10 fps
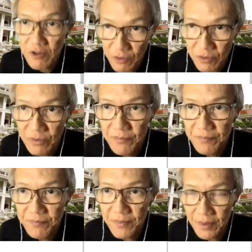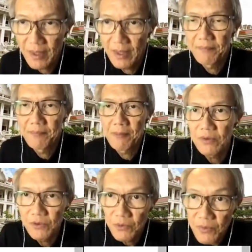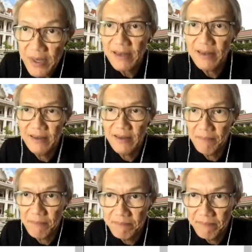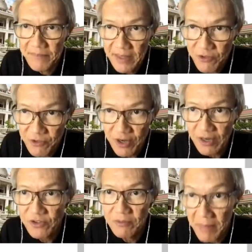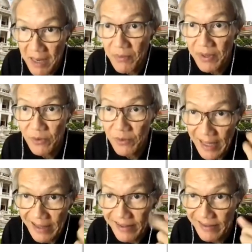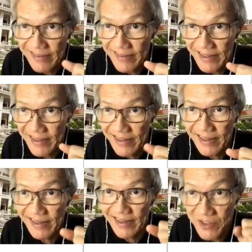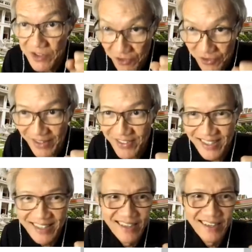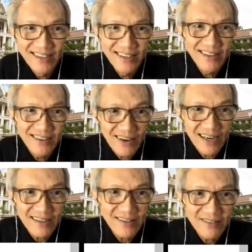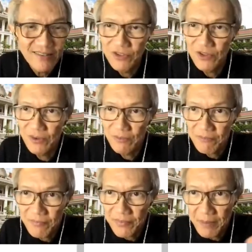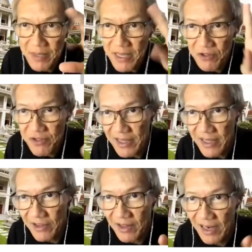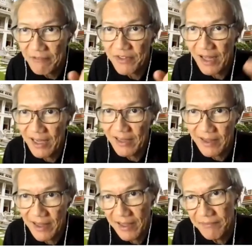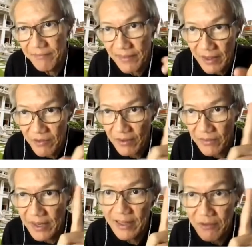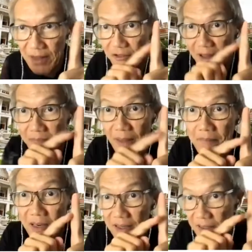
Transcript: 2. Okay. You read the instruction memory to get the instruction, right? So the PC on the left side then is already at some number.